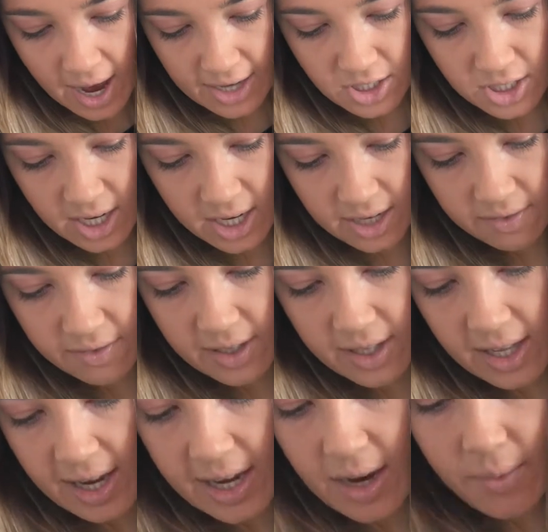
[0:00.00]
I just kind of feel
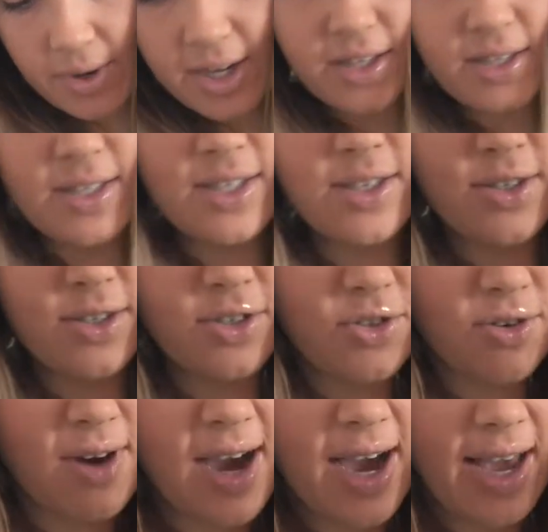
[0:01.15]
like I want to
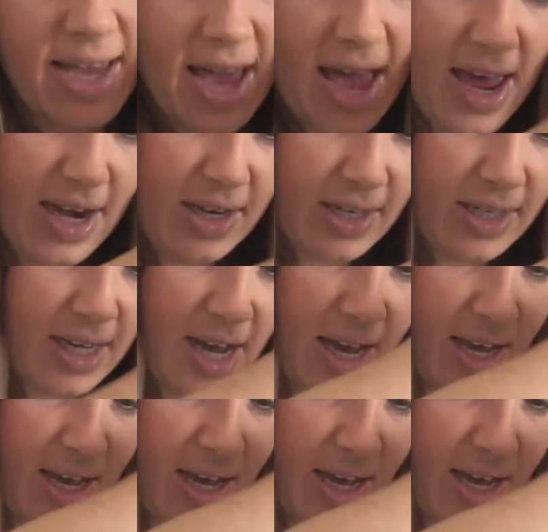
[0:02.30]
try and